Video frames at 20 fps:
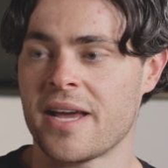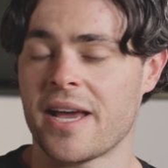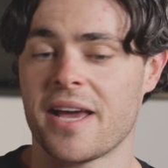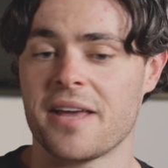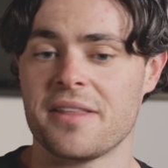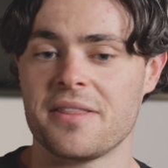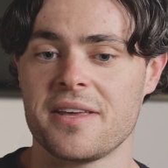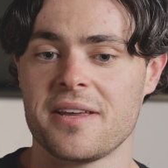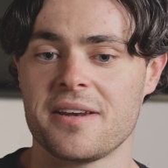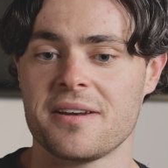
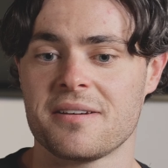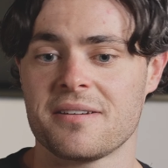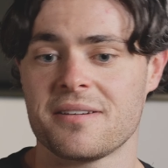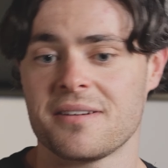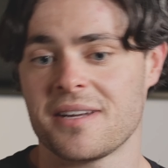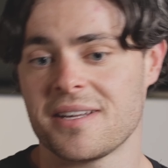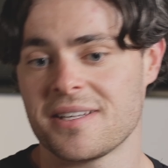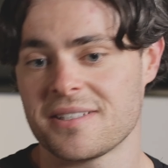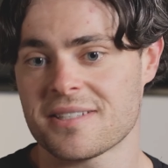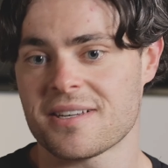And then
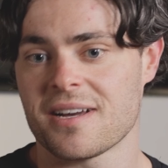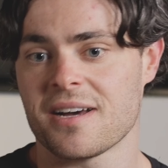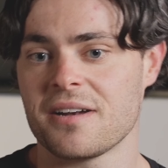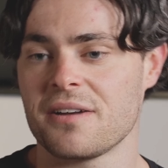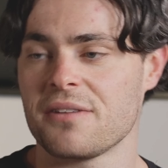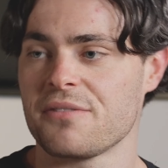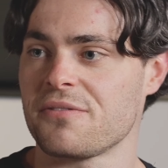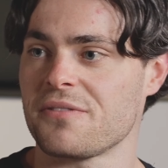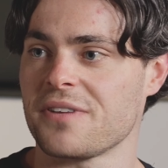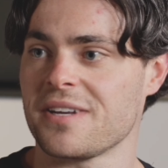it's kind
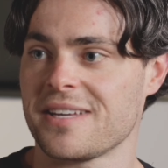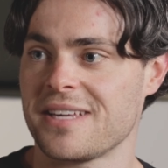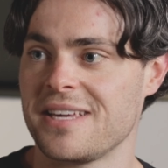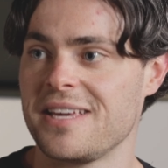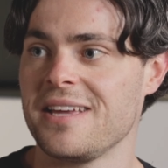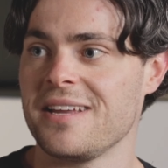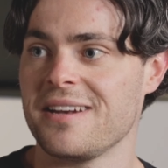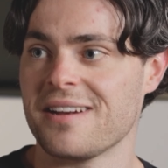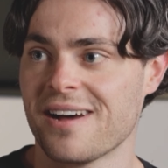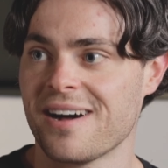of a
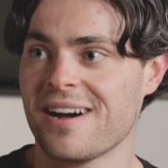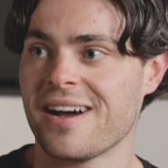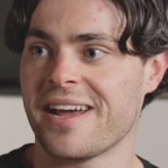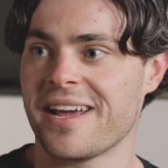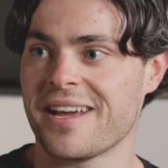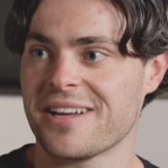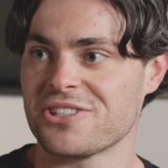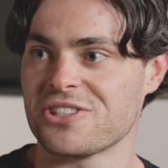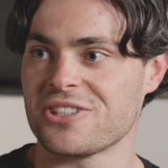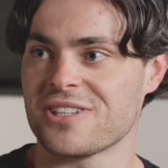keen eye
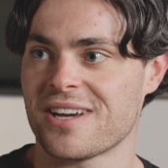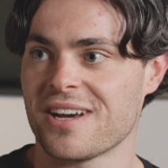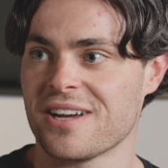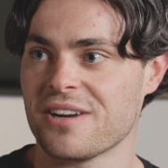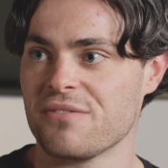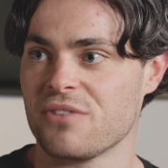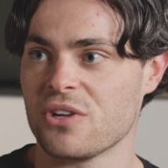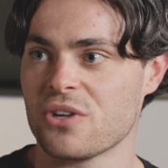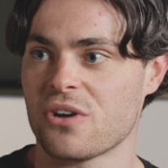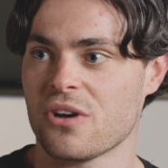has to kind
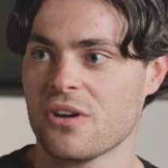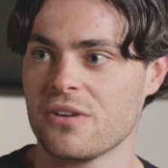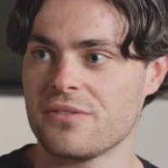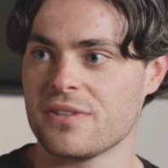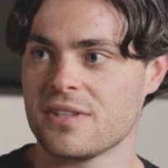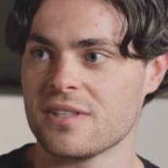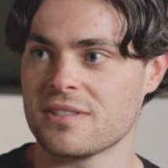of look over the